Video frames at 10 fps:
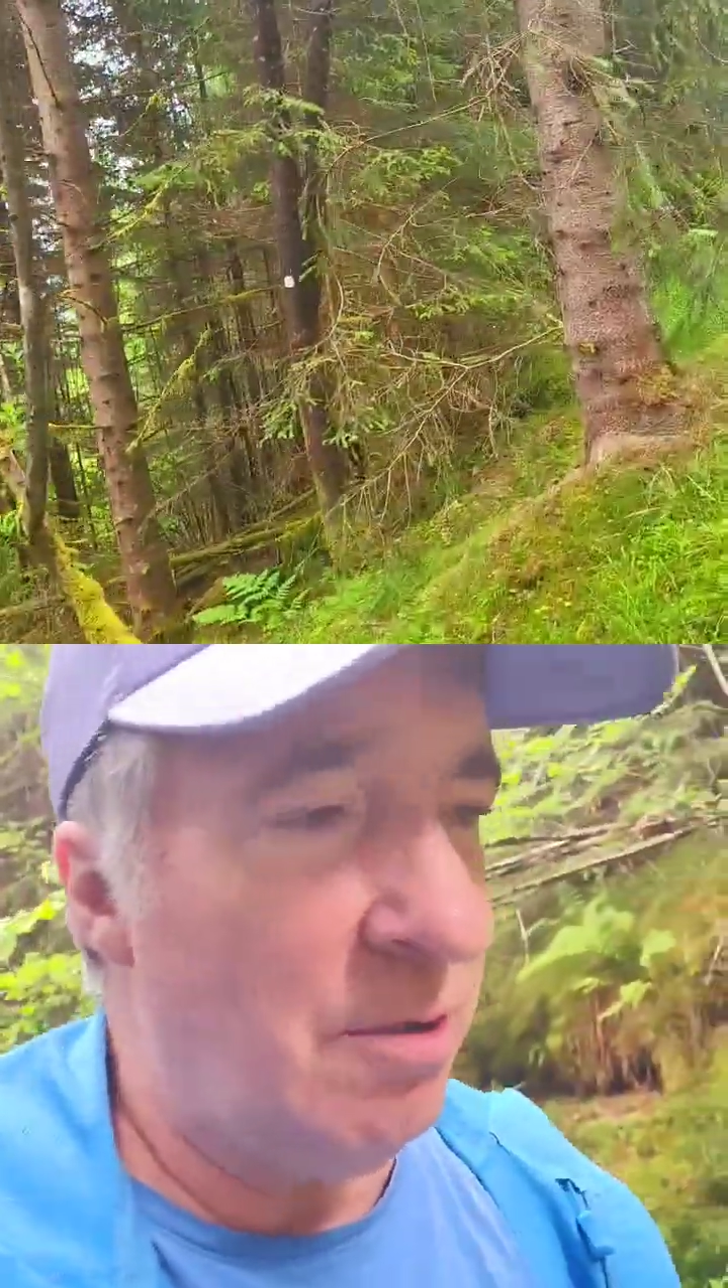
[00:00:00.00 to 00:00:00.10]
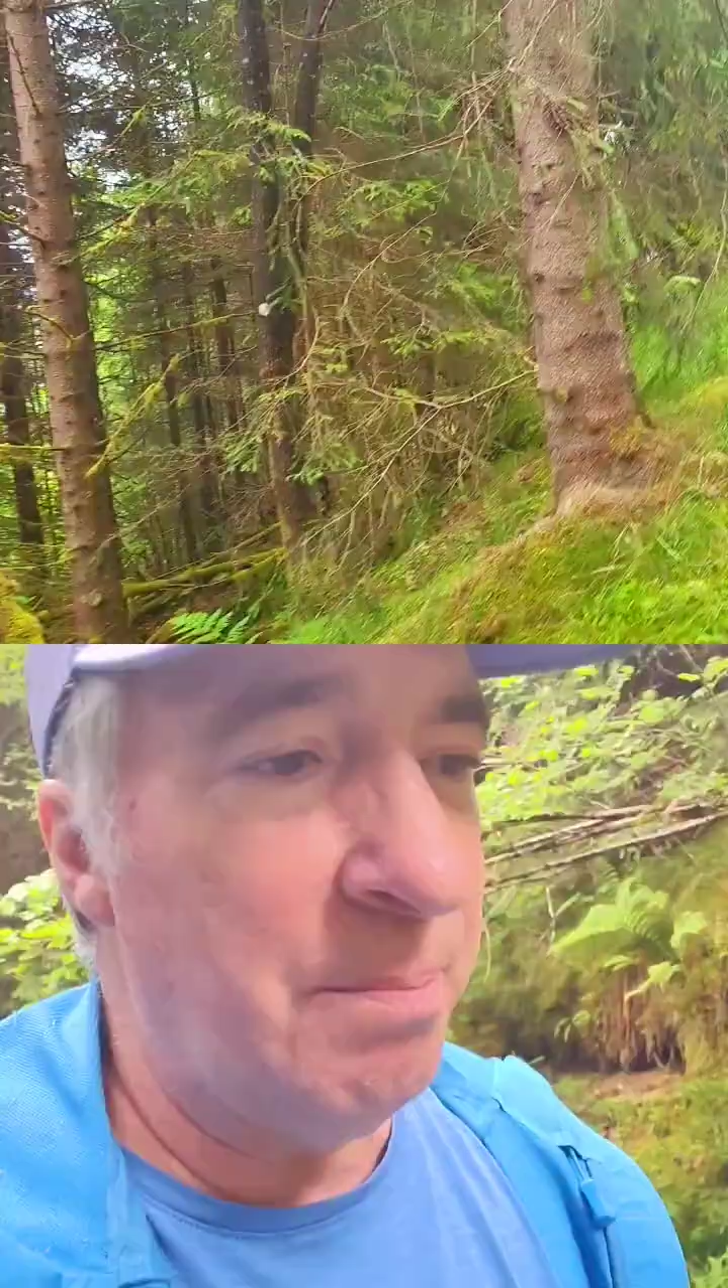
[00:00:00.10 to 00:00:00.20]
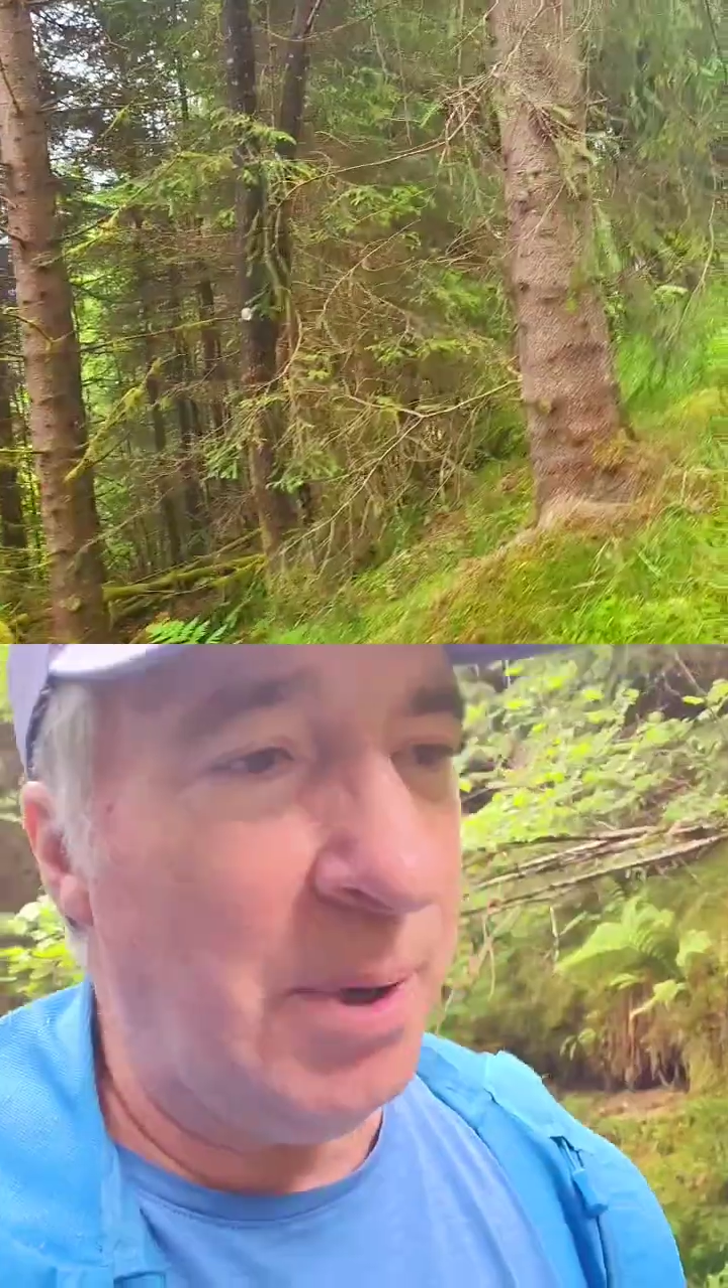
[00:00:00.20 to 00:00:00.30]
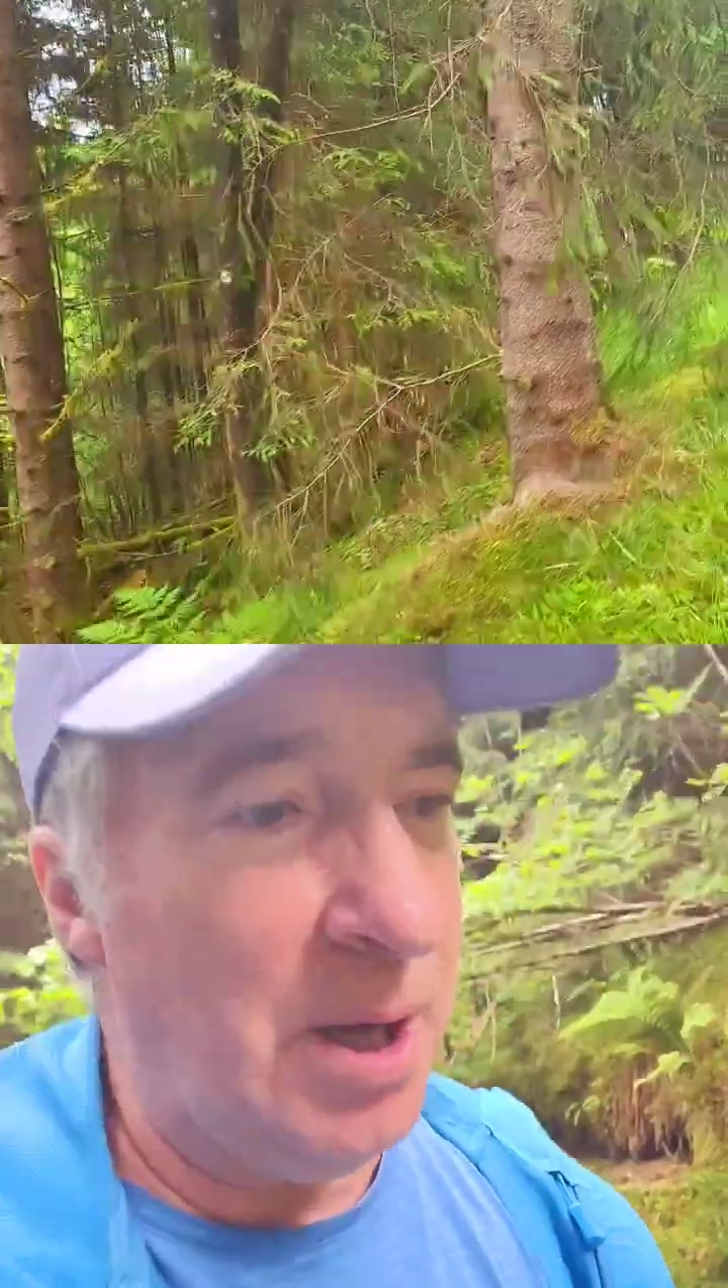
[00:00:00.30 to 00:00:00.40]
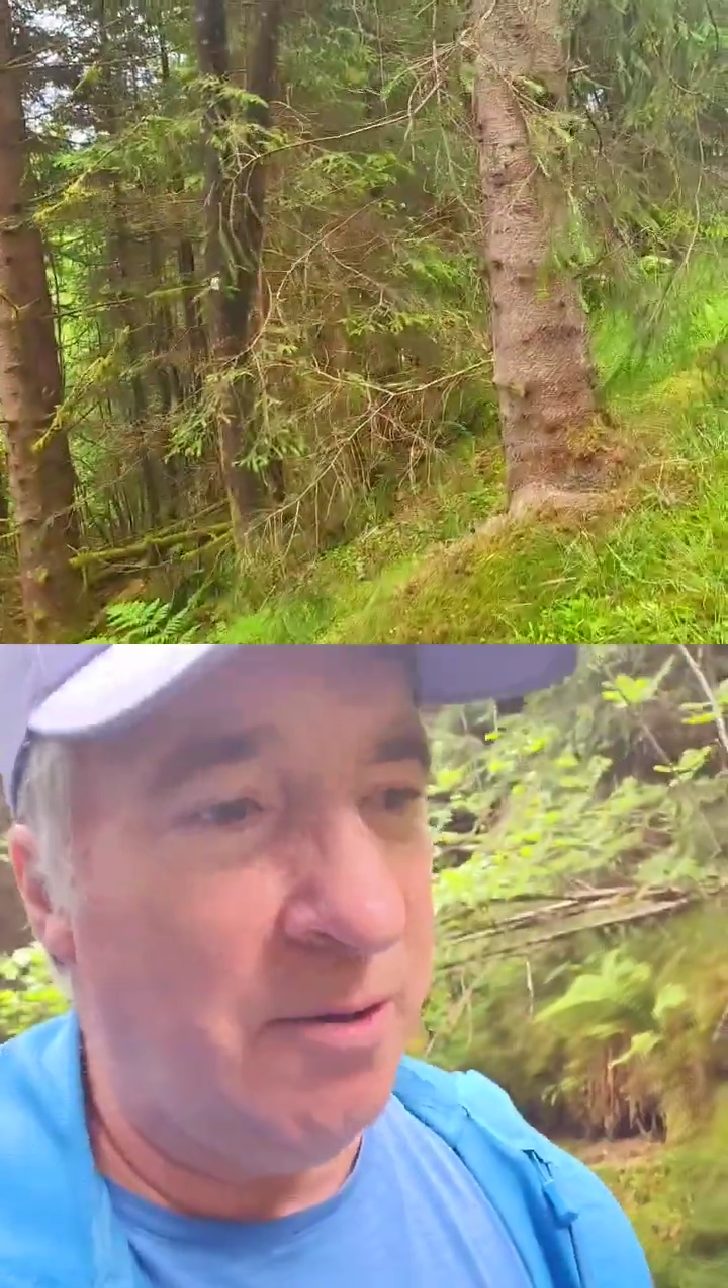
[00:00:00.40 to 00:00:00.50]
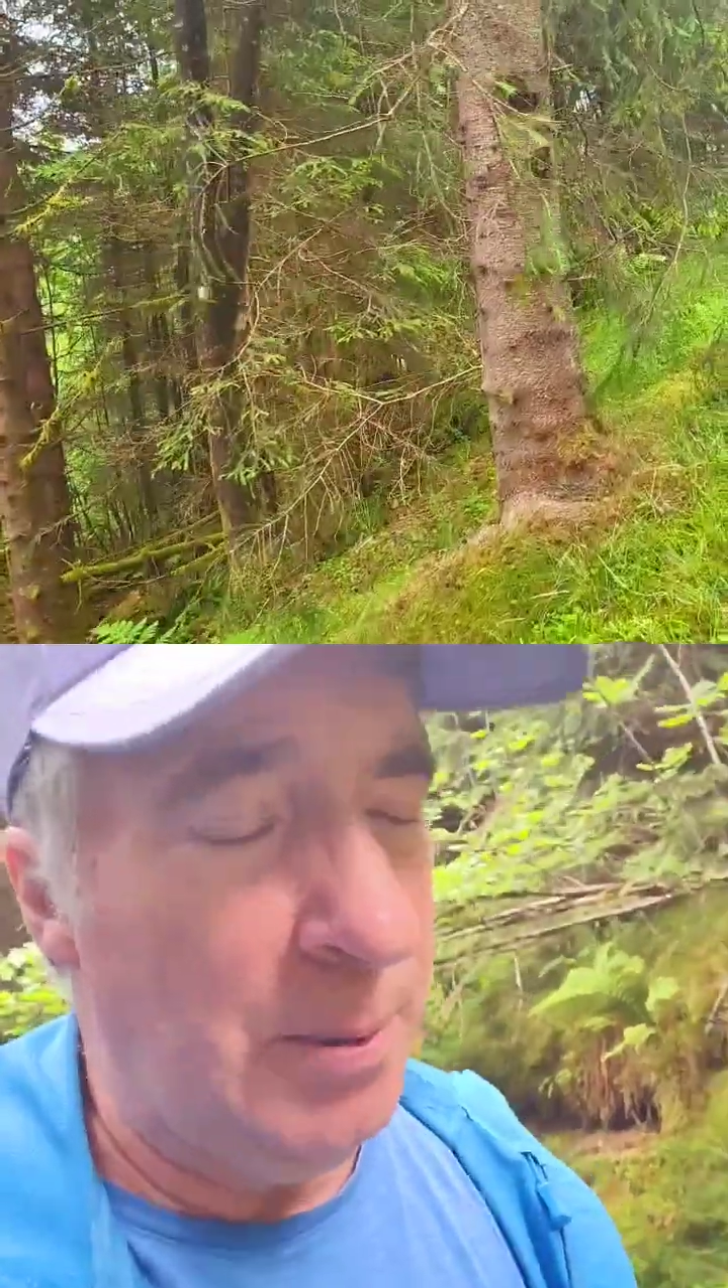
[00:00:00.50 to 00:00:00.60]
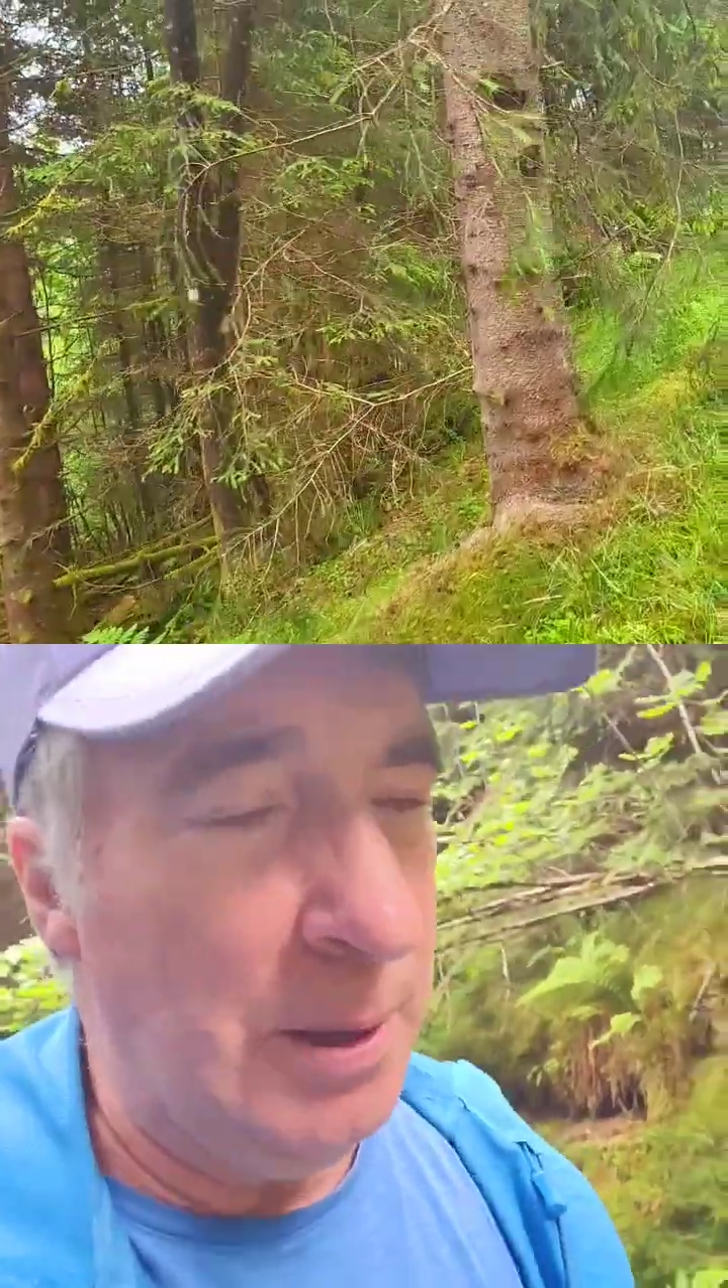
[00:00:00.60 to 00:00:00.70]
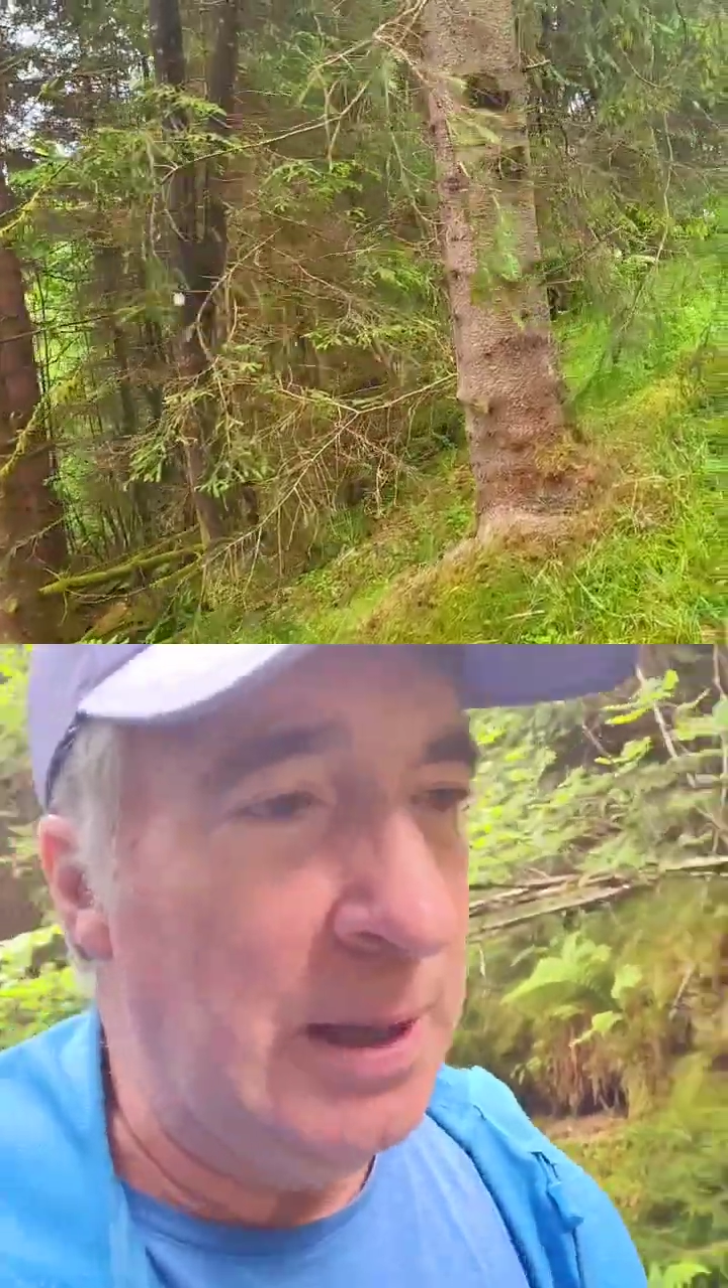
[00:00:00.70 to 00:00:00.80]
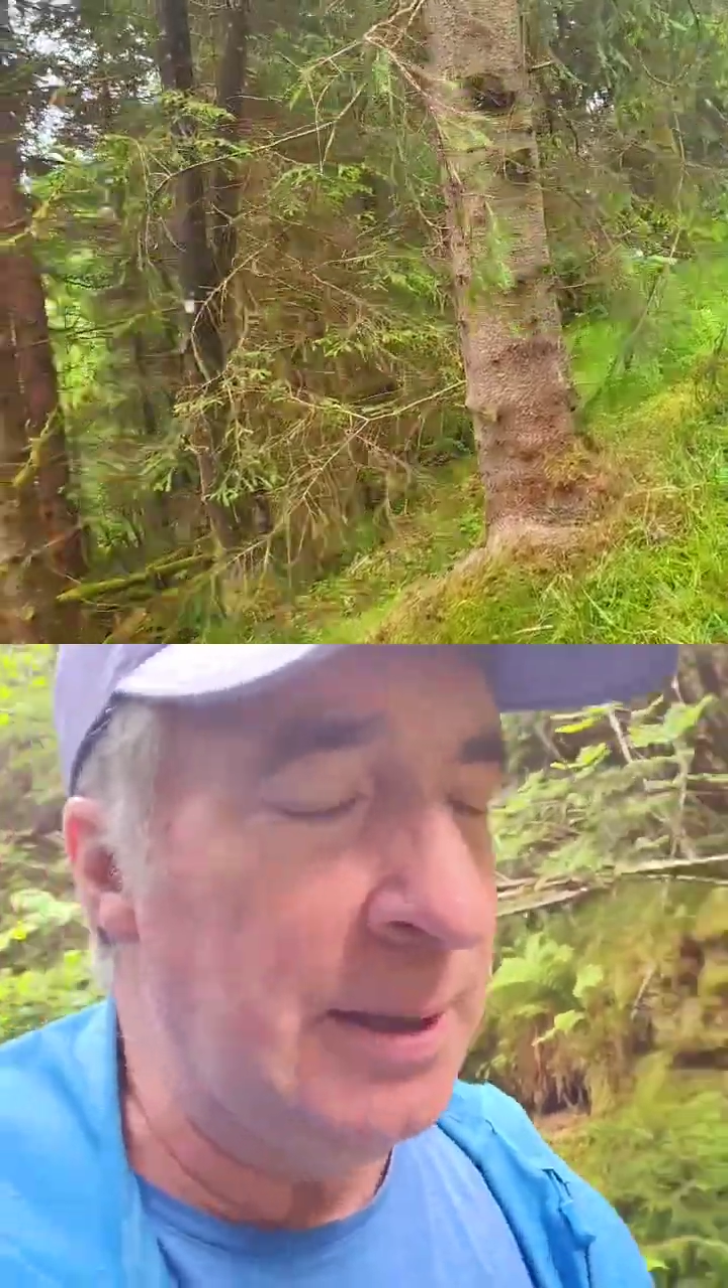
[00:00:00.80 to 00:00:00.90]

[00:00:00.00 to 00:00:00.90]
unbearable.